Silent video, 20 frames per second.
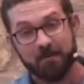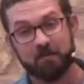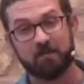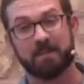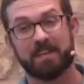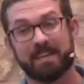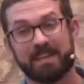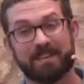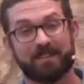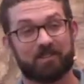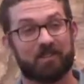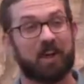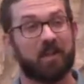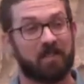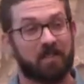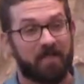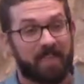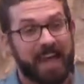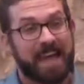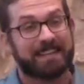means
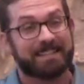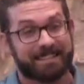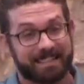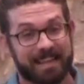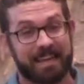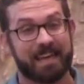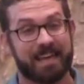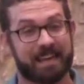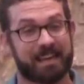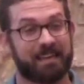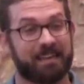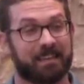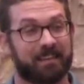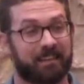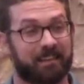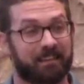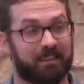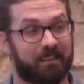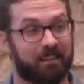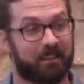on that day,
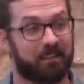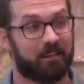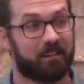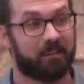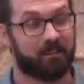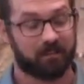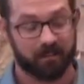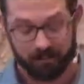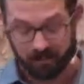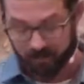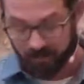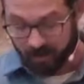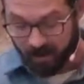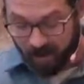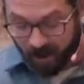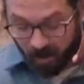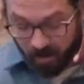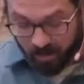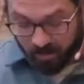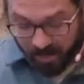
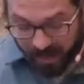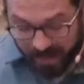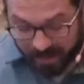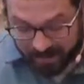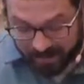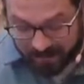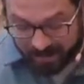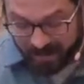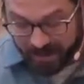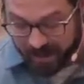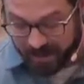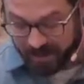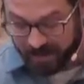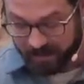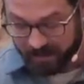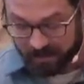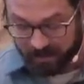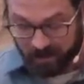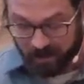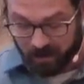on that
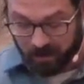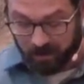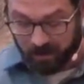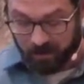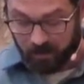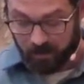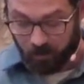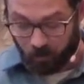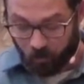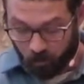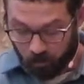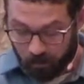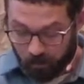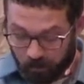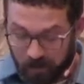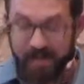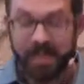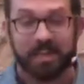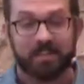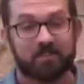day, we
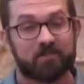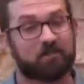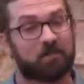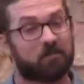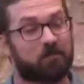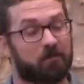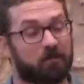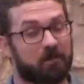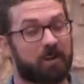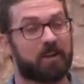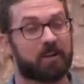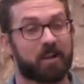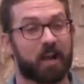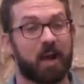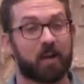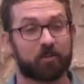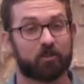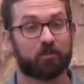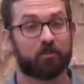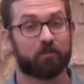will answer for our
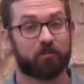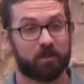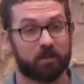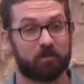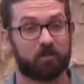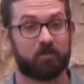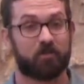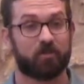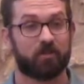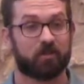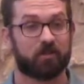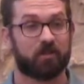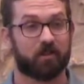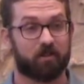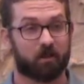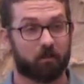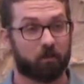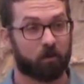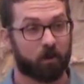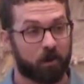contribution to
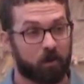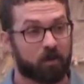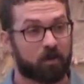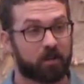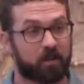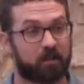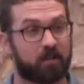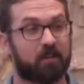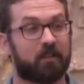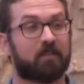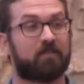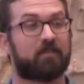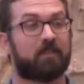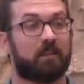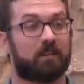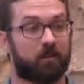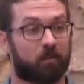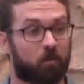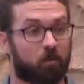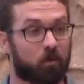the brokenness
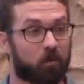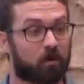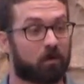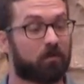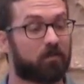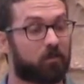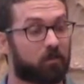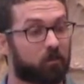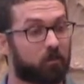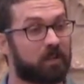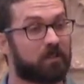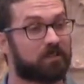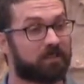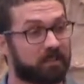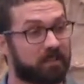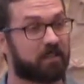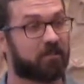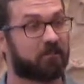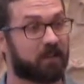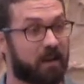in the world that we
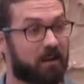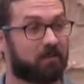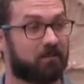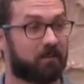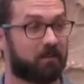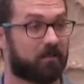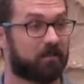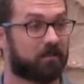see around us.